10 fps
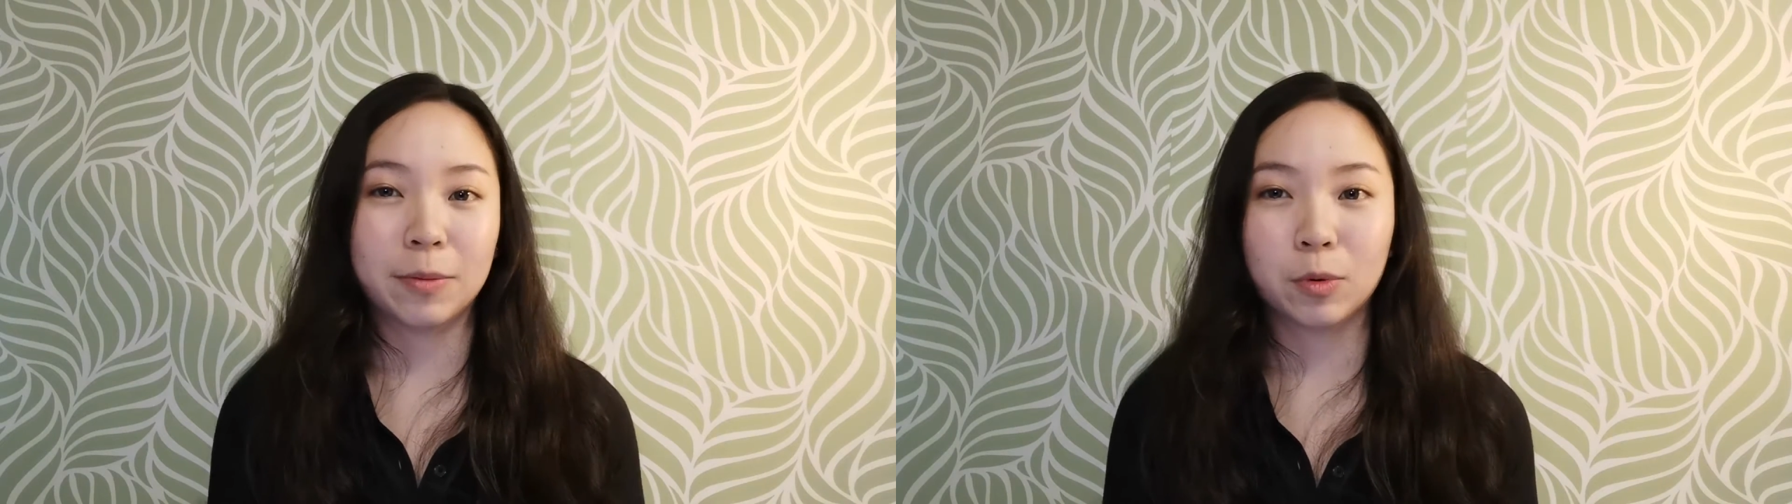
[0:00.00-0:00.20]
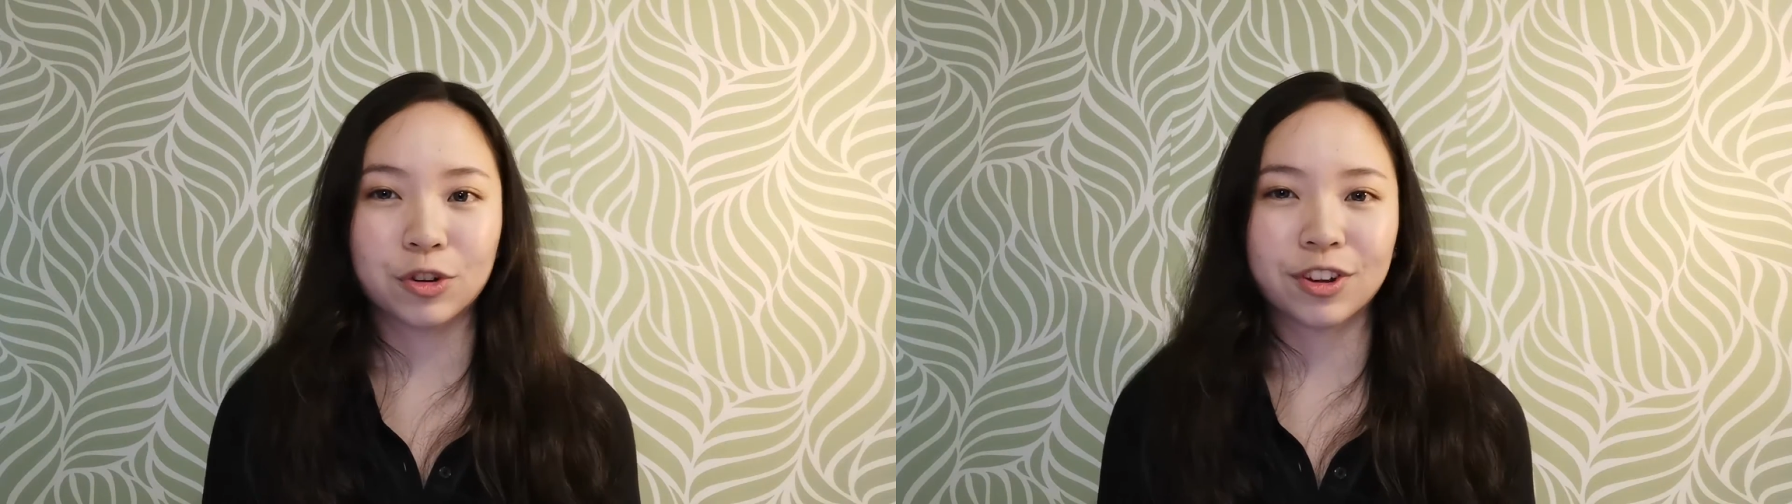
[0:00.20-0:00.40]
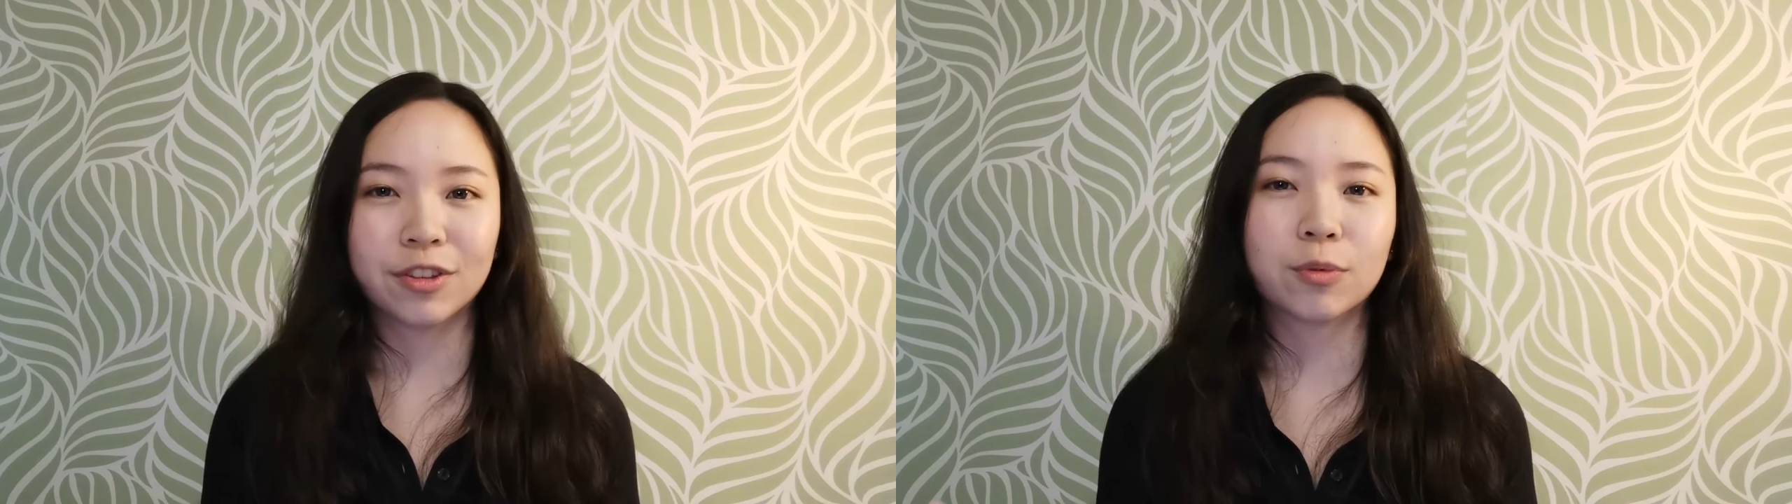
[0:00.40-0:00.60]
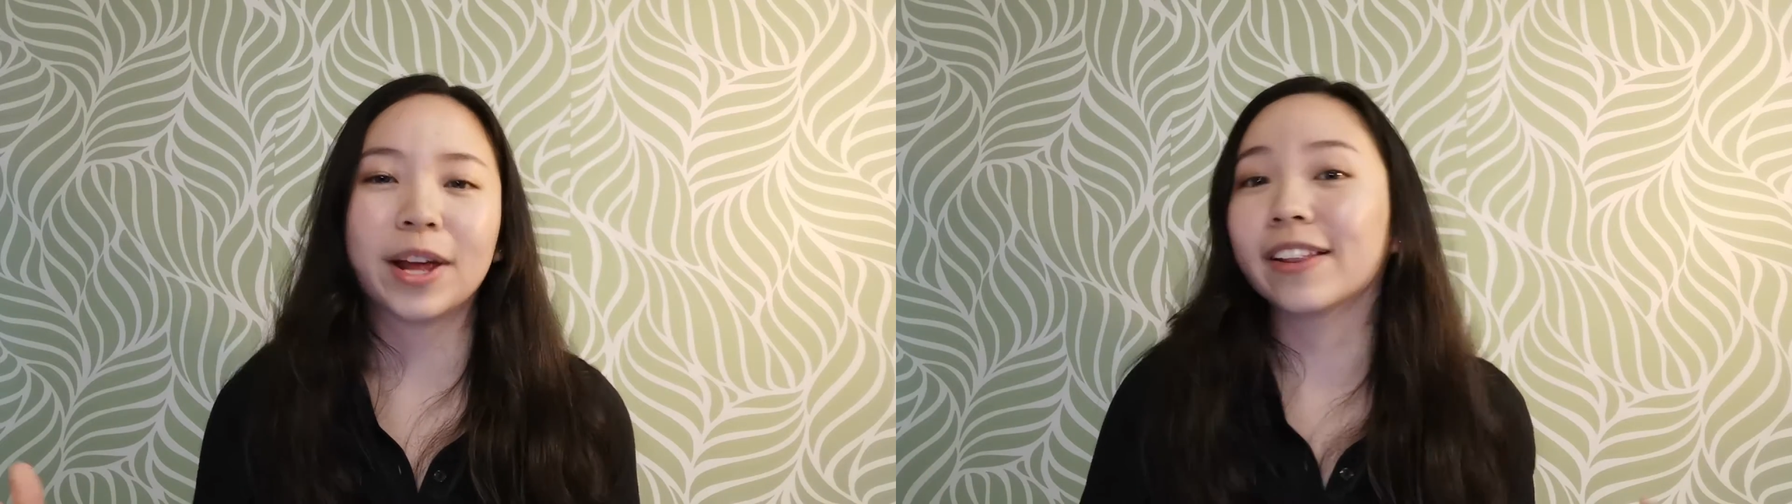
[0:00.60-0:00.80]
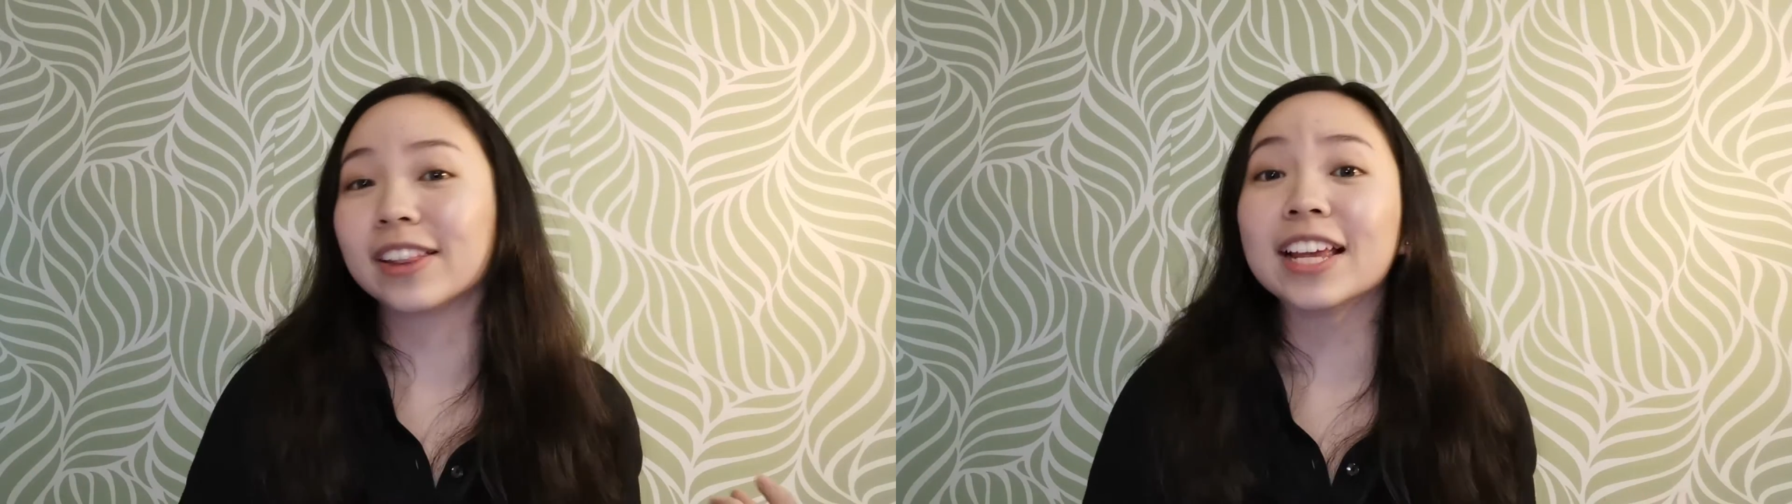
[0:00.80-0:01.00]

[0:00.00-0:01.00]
emotions when